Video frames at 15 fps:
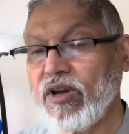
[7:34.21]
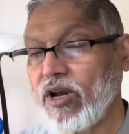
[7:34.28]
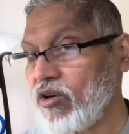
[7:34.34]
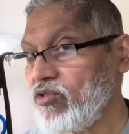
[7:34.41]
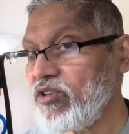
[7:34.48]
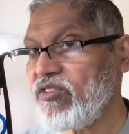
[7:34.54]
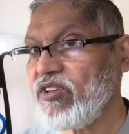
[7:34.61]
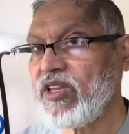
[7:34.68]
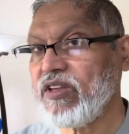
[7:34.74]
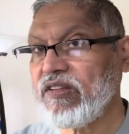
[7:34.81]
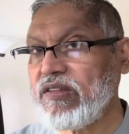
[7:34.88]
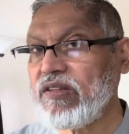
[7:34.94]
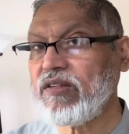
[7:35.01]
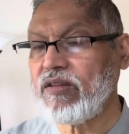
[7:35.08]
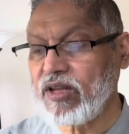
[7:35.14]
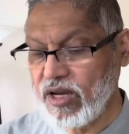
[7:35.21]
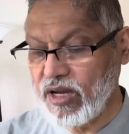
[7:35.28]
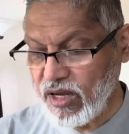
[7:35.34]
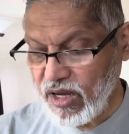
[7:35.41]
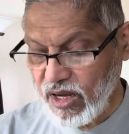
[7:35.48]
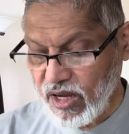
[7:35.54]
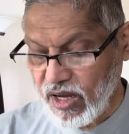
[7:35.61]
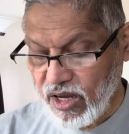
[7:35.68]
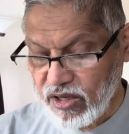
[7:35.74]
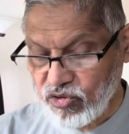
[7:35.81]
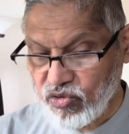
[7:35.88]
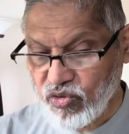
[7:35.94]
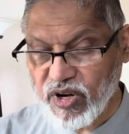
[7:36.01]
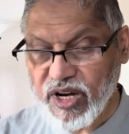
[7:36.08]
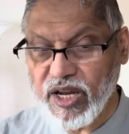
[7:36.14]
Now you see, this is the
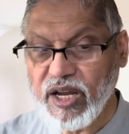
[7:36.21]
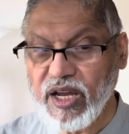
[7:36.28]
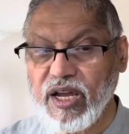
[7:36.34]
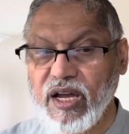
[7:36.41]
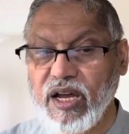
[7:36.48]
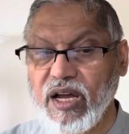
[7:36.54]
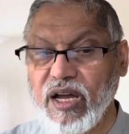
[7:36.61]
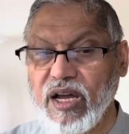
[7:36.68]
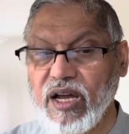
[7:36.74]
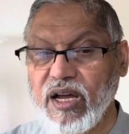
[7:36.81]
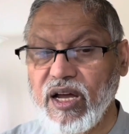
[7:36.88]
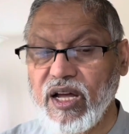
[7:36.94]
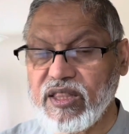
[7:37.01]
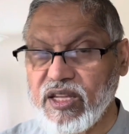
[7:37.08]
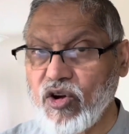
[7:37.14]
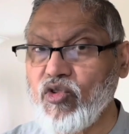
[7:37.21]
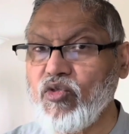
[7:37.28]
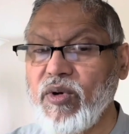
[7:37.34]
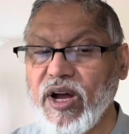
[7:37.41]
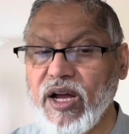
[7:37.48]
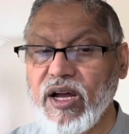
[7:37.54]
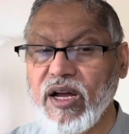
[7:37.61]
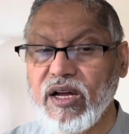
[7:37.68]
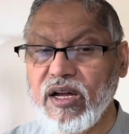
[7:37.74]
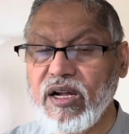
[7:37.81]
Surah uh, At-Tawbah,